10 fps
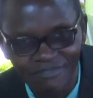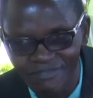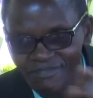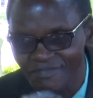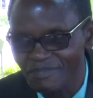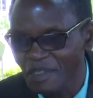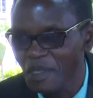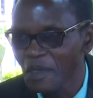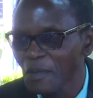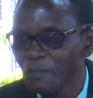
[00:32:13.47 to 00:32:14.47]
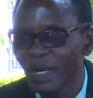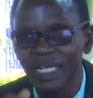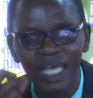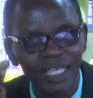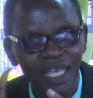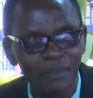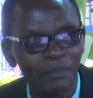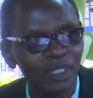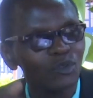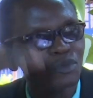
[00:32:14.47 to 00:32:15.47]
So it's normal.
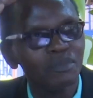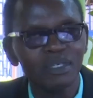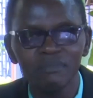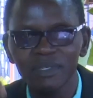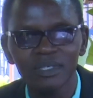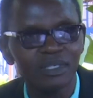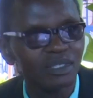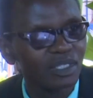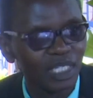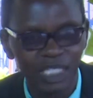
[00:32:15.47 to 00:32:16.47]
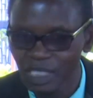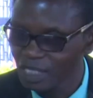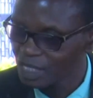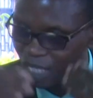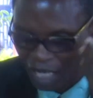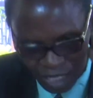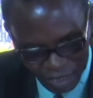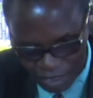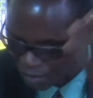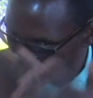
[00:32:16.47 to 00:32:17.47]
When you see
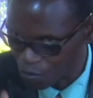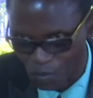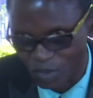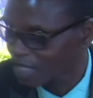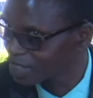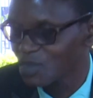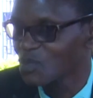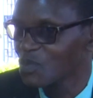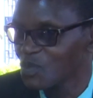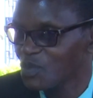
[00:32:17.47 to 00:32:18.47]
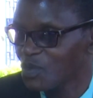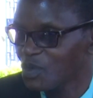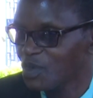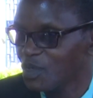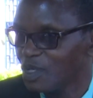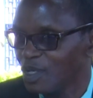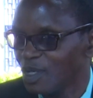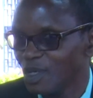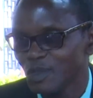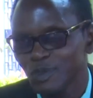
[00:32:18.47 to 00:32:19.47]
a child talking to
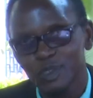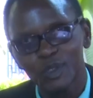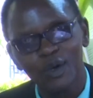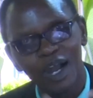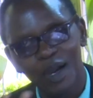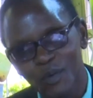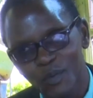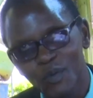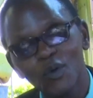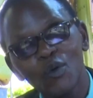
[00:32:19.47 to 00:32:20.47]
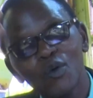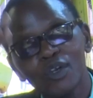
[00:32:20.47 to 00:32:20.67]
their parents who are